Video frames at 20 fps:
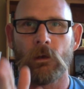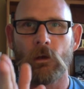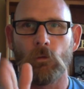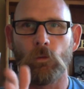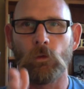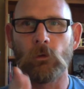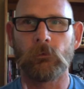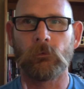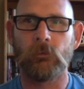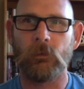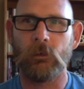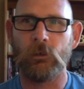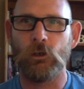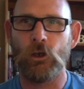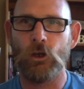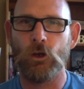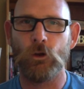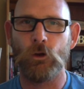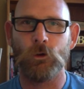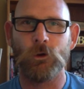We'll see
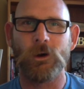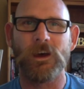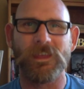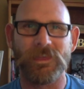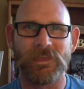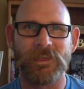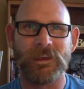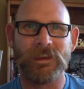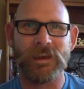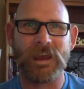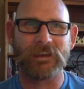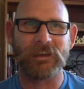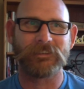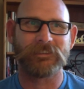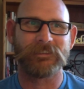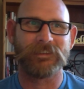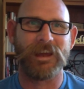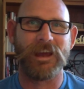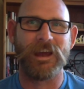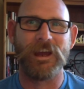you the
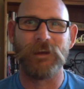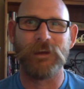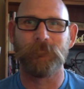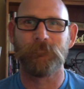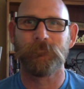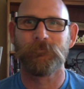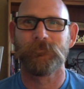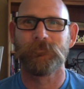next time.